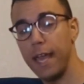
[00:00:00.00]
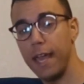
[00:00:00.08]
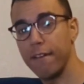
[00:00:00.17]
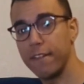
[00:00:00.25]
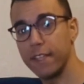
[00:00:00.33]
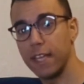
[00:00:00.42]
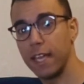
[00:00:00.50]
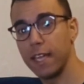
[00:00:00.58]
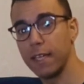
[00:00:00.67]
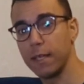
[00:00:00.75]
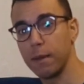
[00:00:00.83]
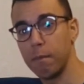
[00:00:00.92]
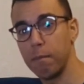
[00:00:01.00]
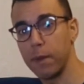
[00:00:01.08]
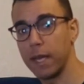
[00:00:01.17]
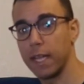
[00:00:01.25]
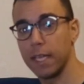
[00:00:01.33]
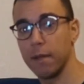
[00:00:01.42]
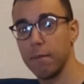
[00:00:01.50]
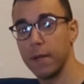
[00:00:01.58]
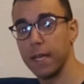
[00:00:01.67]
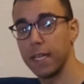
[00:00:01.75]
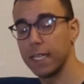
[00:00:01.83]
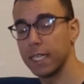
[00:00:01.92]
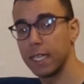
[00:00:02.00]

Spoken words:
Every day, pranayama,